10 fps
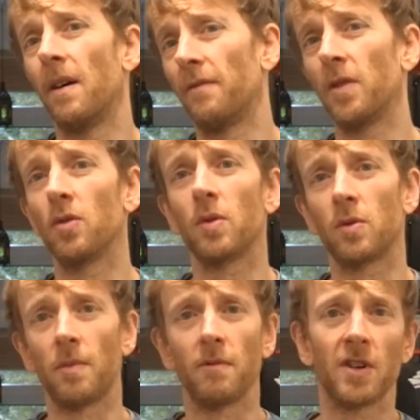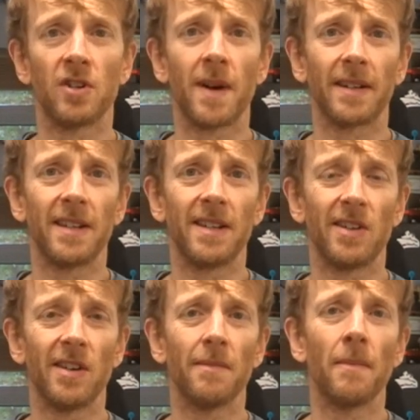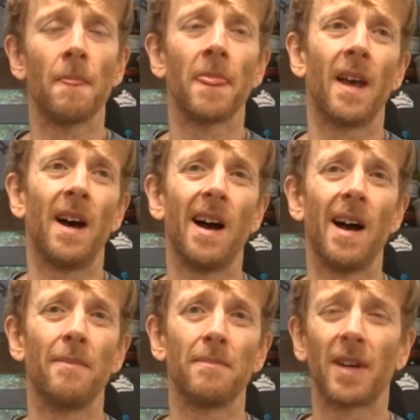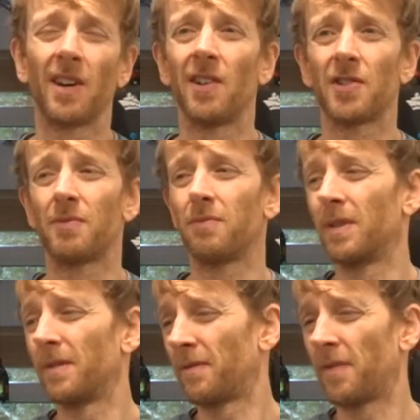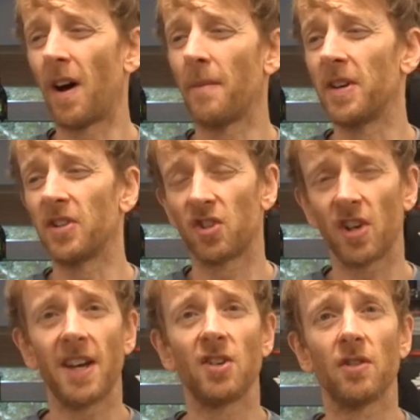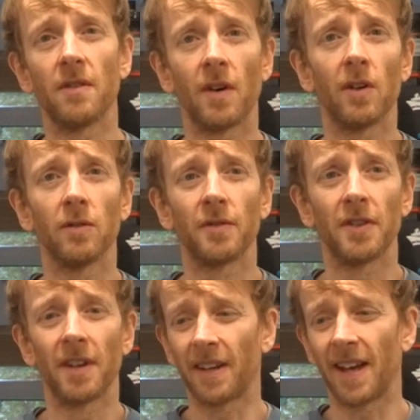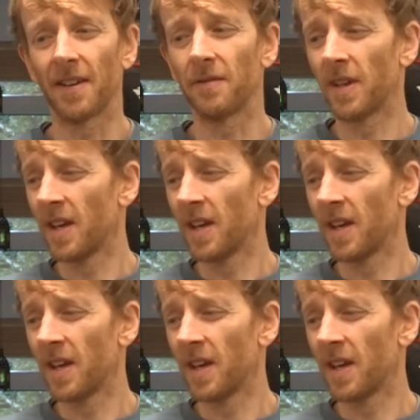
foods which would be rich in magnesium, because farming has changed and evolved, and kind of